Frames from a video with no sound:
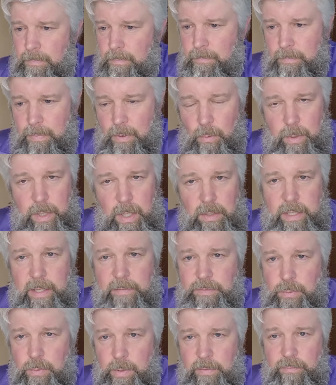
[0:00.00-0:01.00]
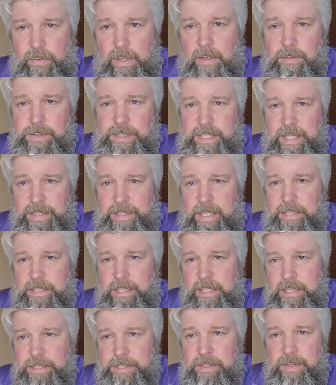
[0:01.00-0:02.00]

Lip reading: But we only have 24 hours to get that done.